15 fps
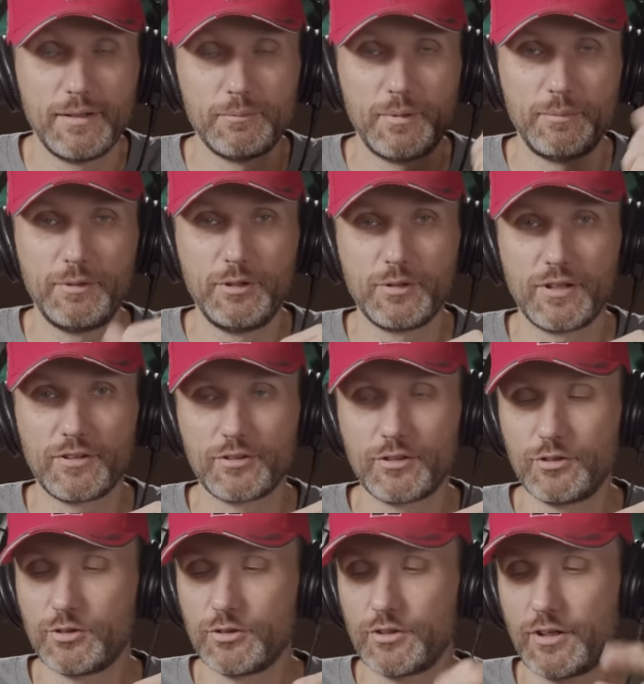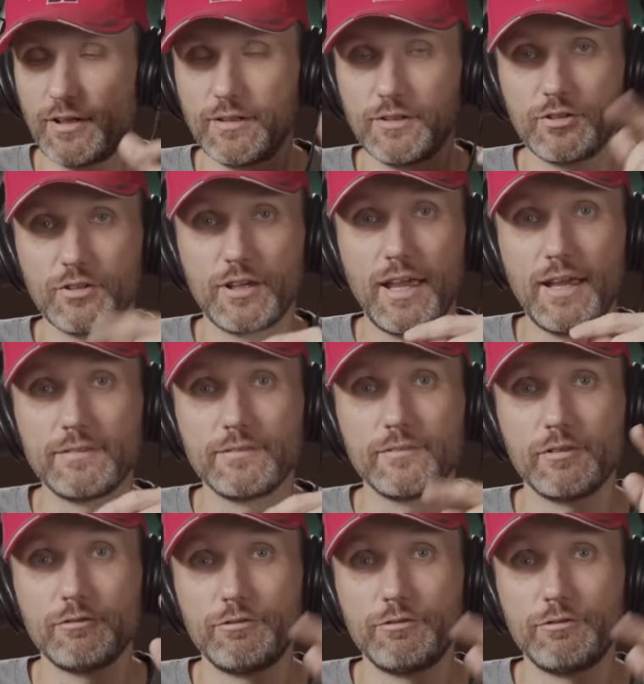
maybe you guys are interested in it. So again,